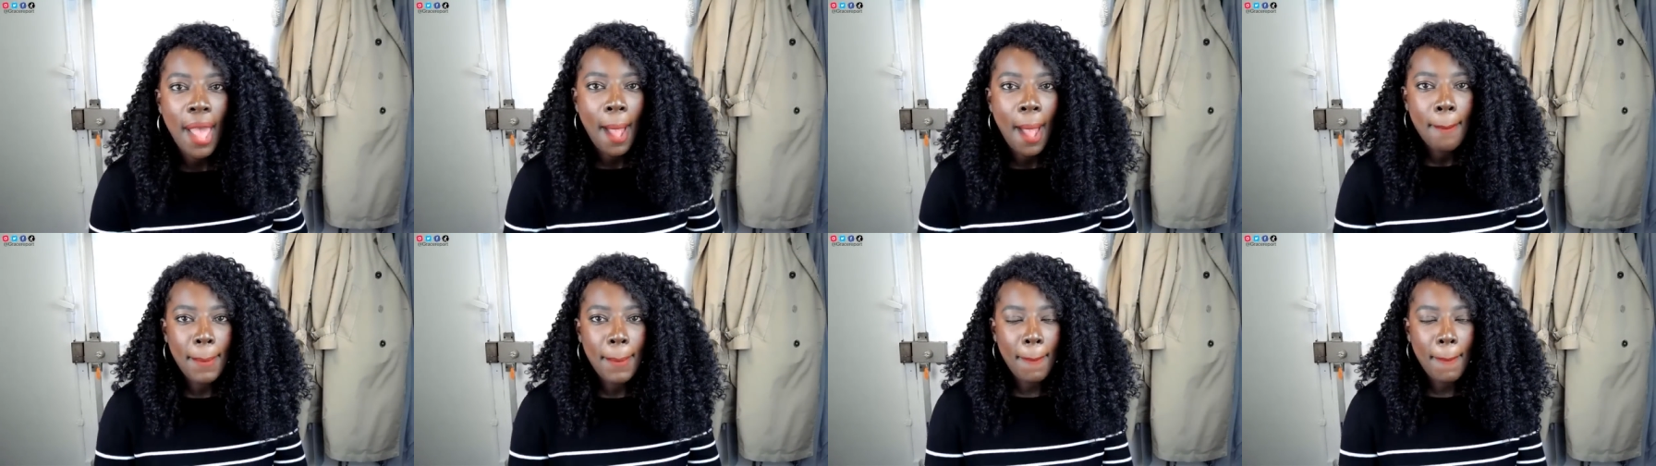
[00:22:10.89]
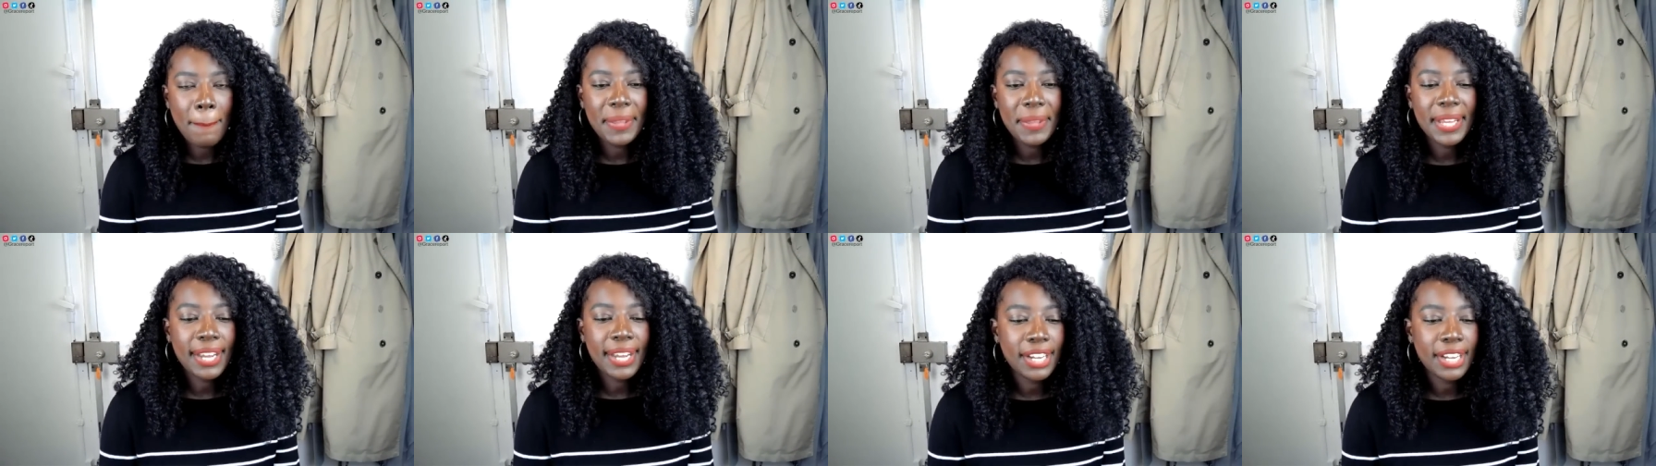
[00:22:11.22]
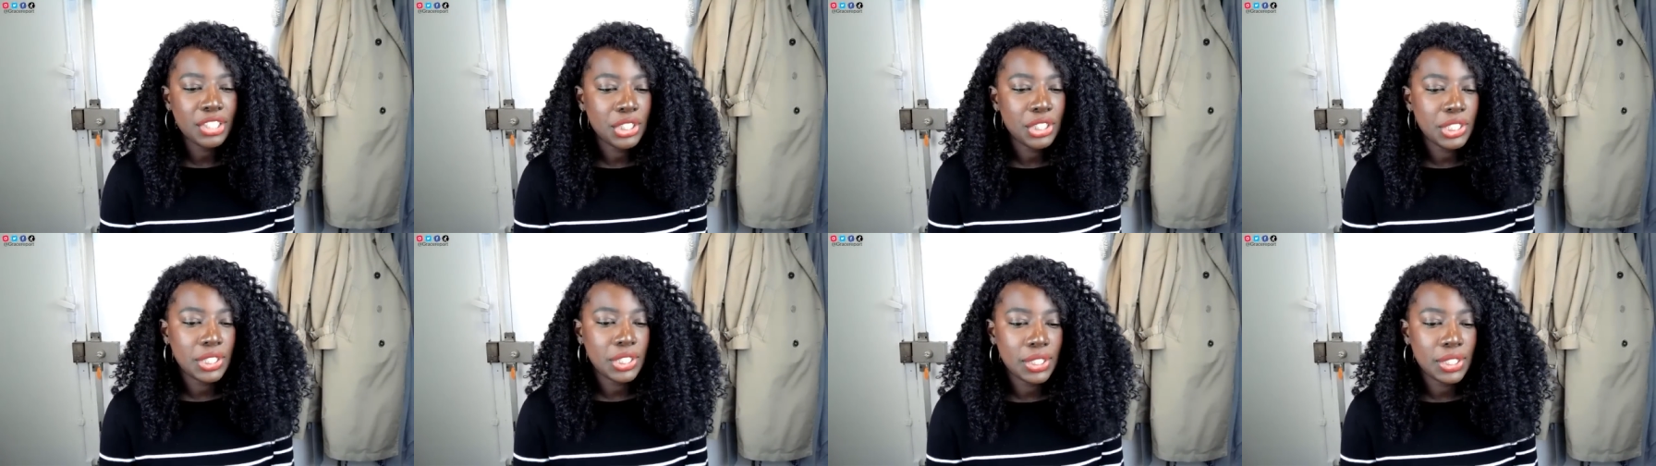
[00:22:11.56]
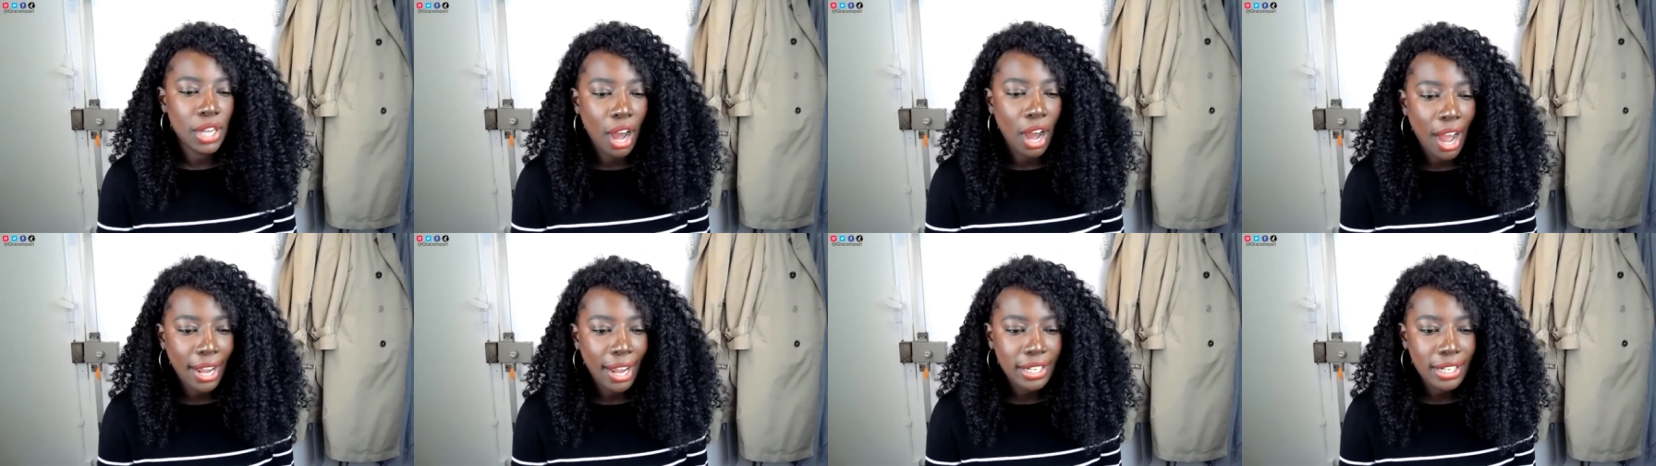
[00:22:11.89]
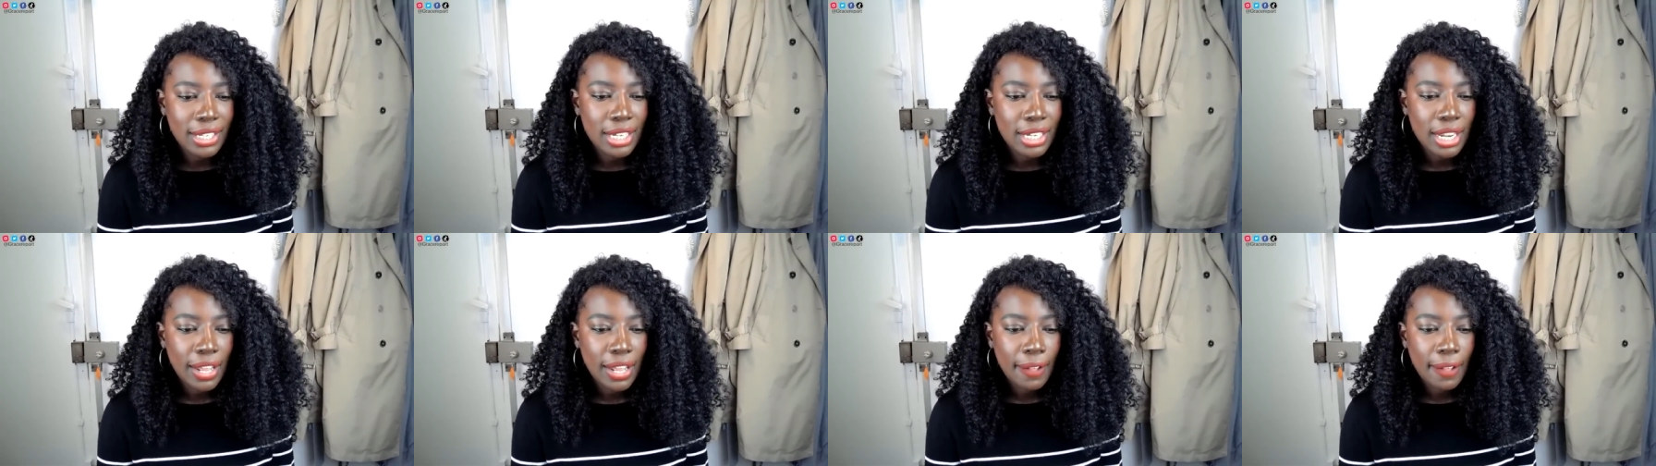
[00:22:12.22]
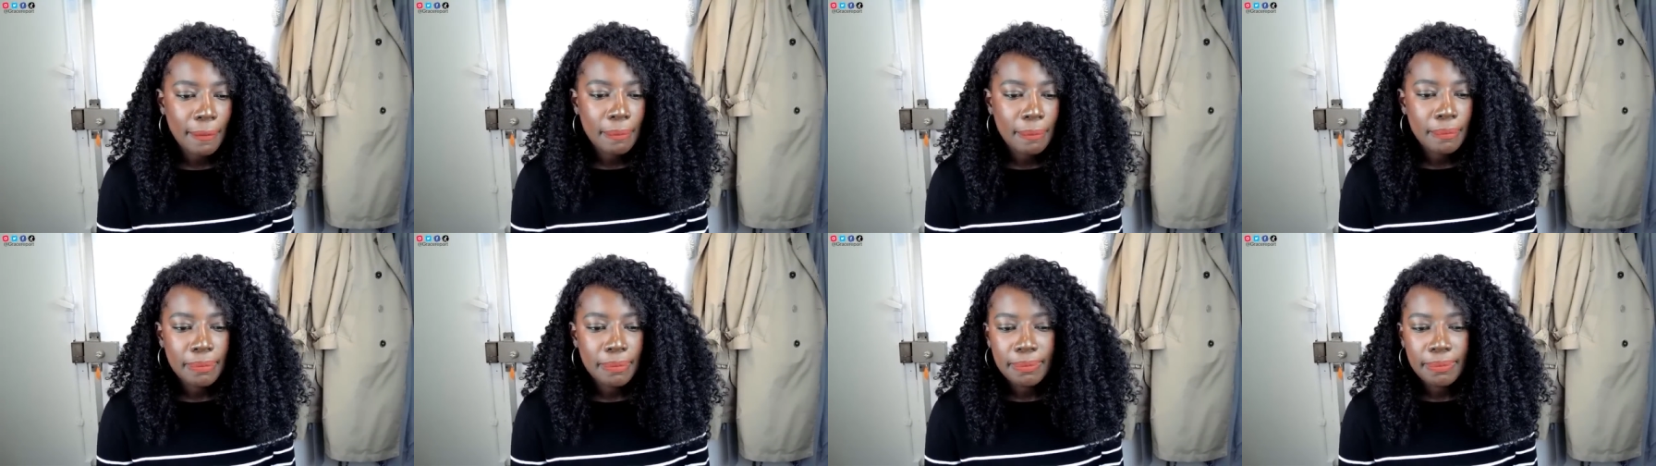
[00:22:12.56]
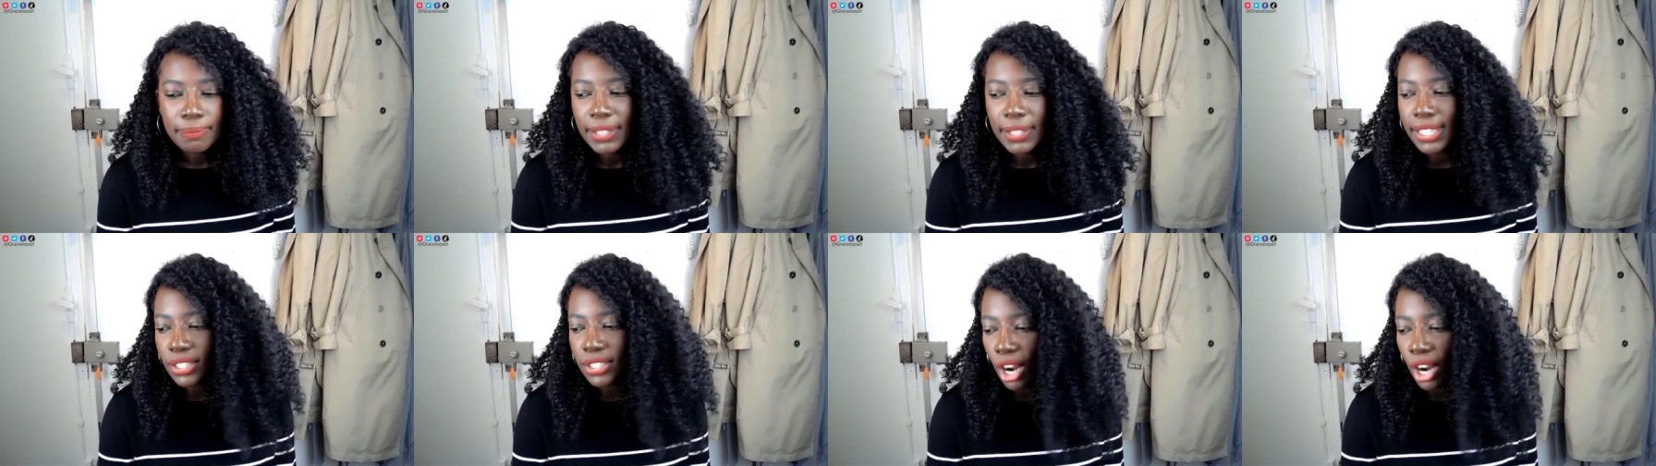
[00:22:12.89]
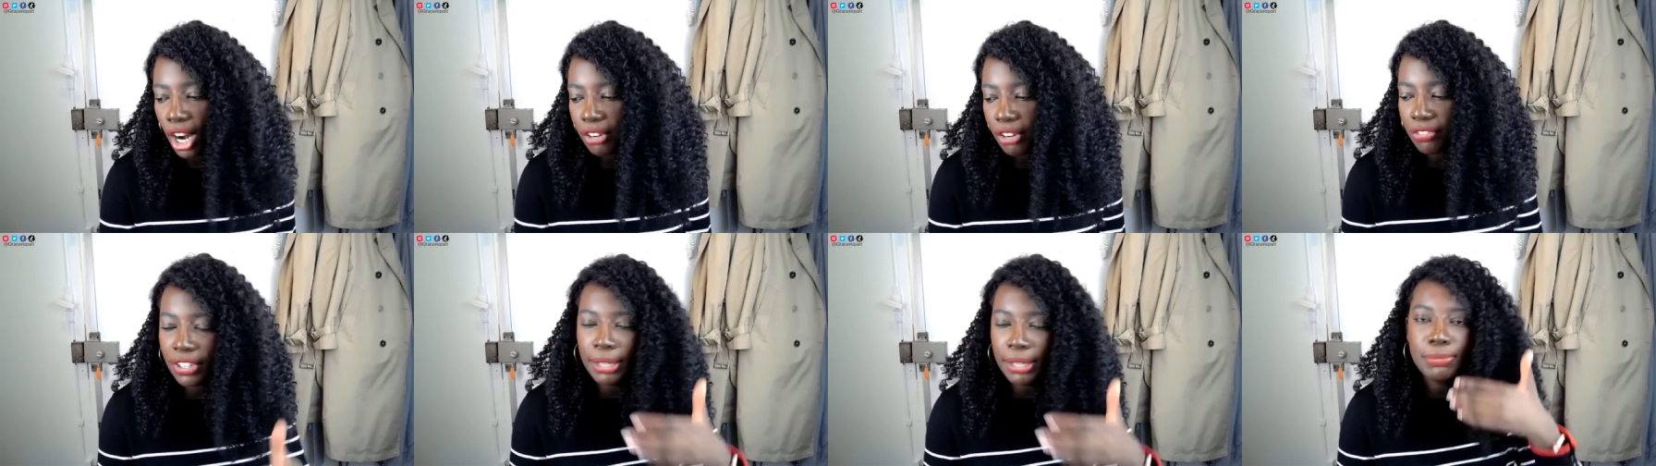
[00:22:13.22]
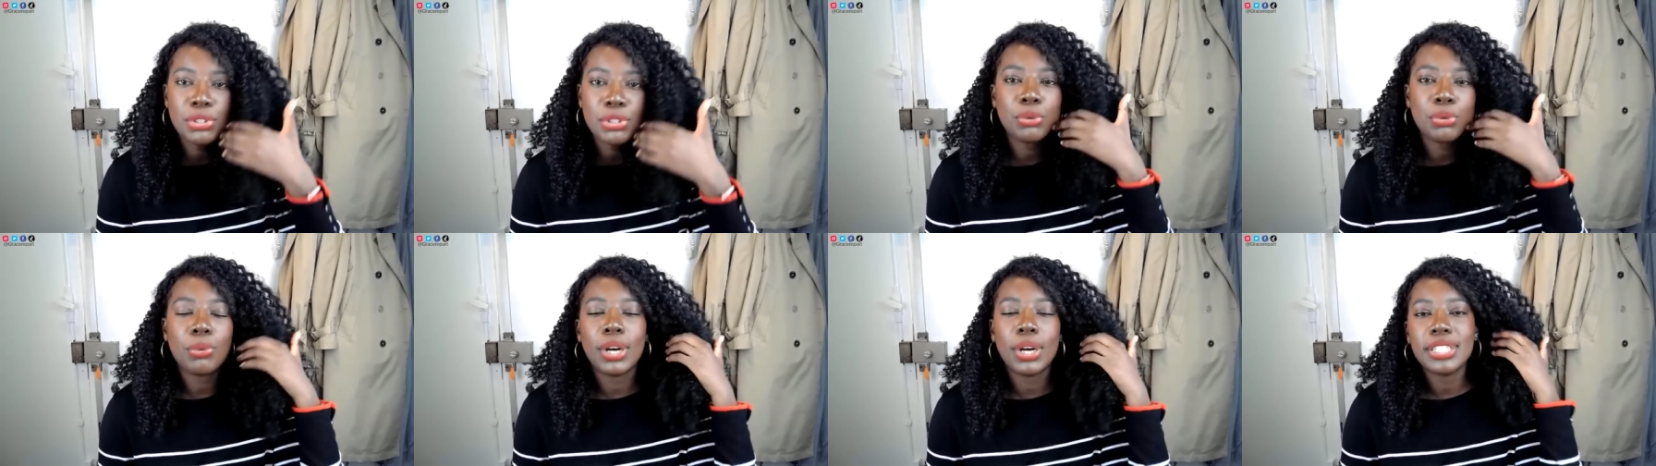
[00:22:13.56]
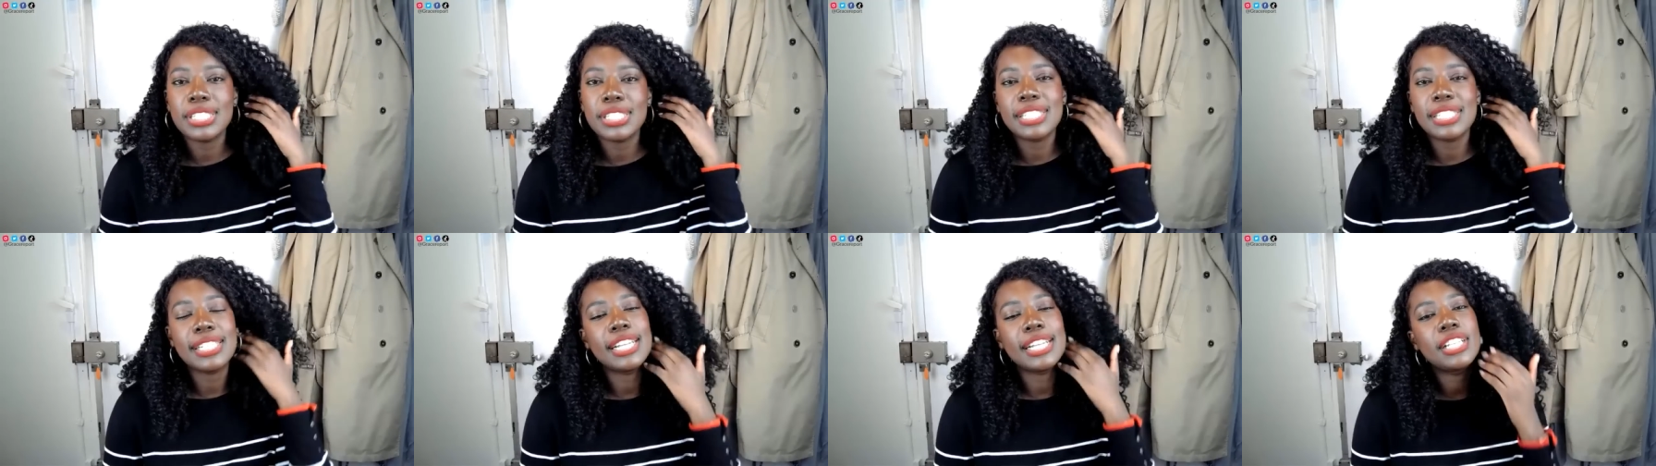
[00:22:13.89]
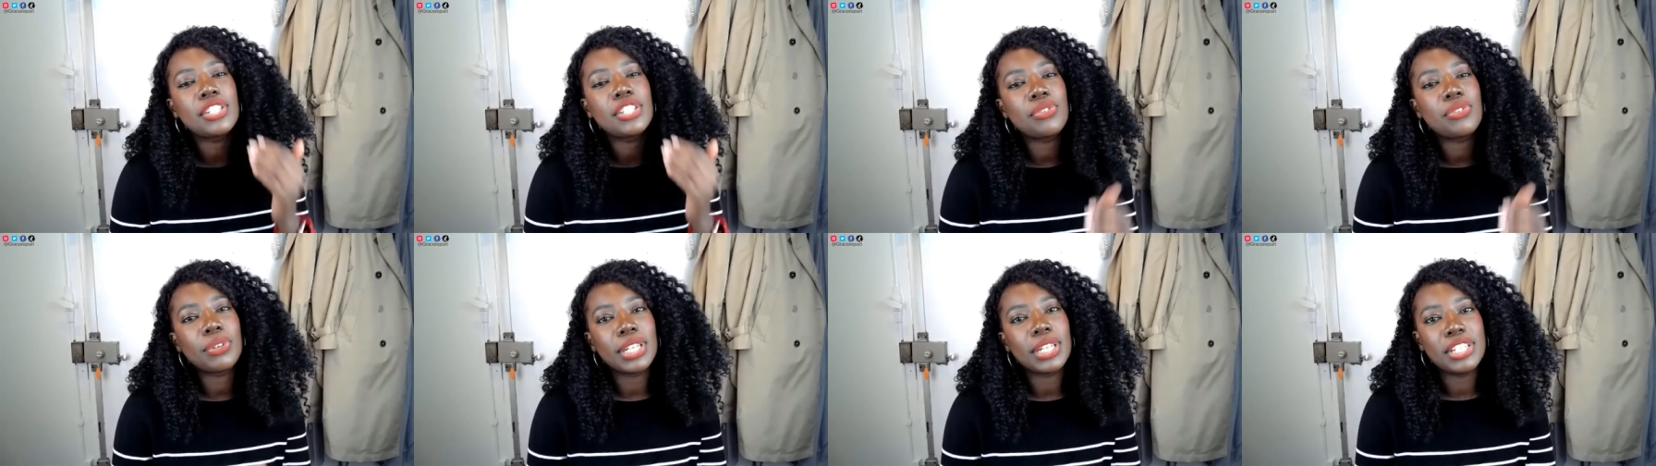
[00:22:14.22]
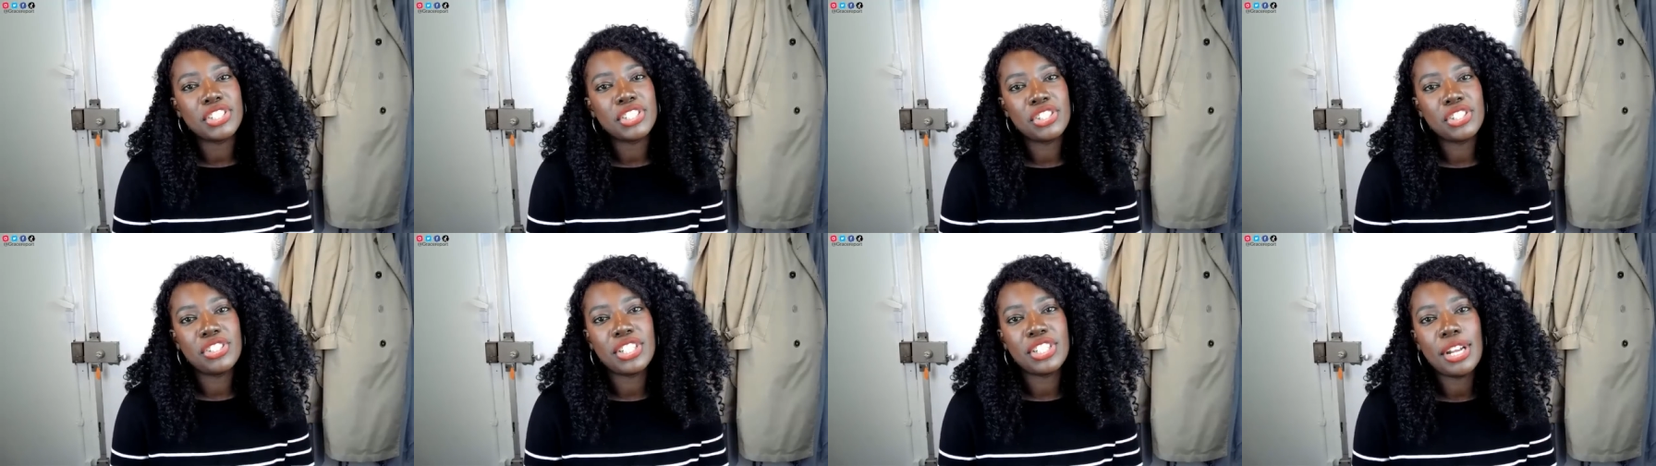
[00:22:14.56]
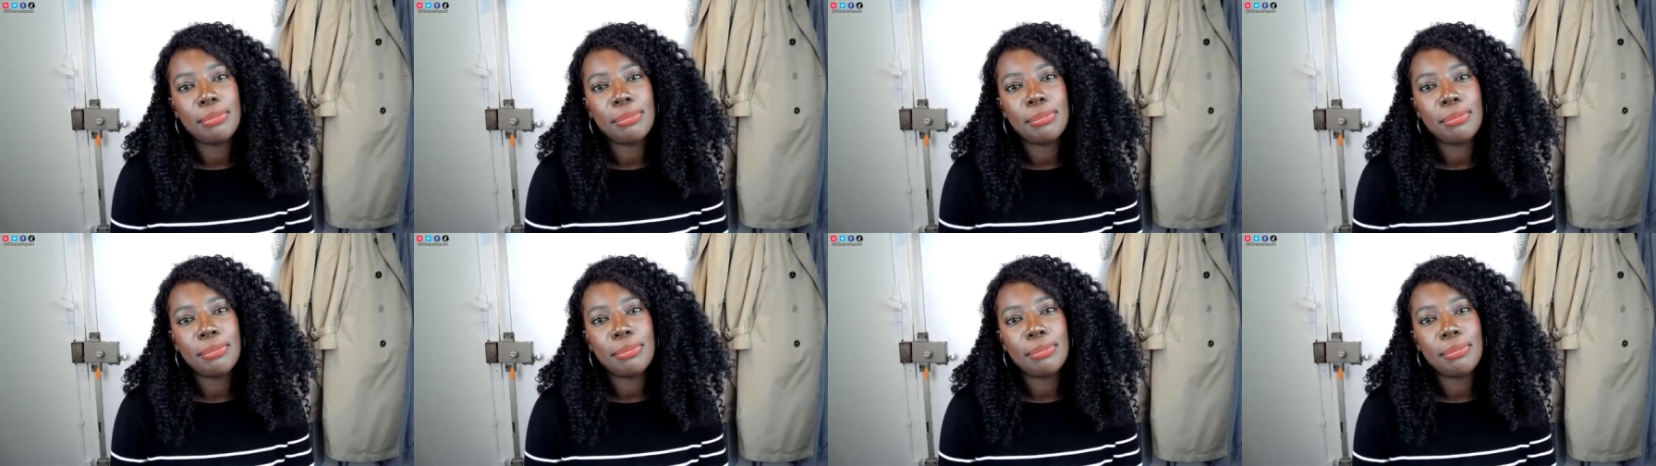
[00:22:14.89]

But because she's not, it's hard for him to want to stay in this relationship.